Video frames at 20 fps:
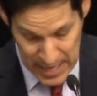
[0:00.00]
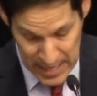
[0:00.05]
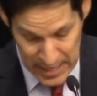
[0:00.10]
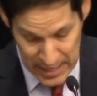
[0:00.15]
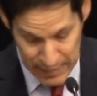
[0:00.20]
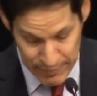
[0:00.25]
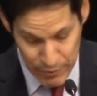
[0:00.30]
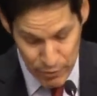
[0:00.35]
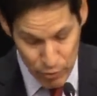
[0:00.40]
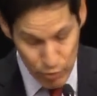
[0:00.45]

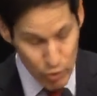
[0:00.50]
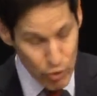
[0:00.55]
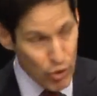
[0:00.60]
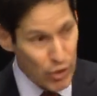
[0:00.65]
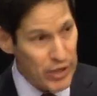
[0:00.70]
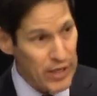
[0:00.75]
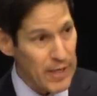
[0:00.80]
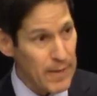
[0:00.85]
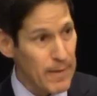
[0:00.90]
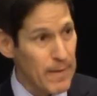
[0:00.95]
If you
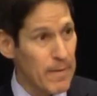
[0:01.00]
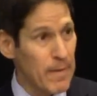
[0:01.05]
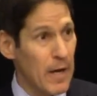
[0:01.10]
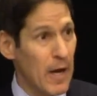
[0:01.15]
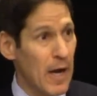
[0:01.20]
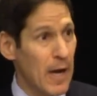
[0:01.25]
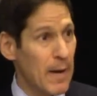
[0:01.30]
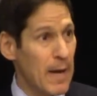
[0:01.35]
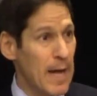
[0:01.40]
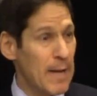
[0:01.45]
look
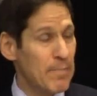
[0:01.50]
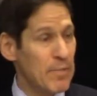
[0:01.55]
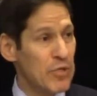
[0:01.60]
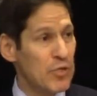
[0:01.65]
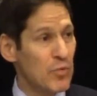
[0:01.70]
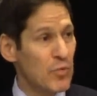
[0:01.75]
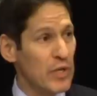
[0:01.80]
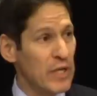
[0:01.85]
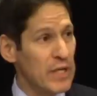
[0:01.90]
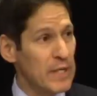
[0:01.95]
uh, at
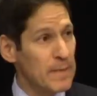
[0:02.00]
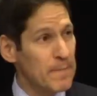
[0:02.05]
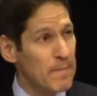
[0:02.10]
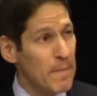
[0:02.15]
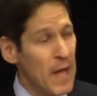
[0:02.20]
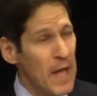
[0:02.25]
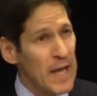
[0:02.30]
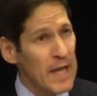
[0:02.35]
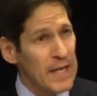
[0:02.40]
between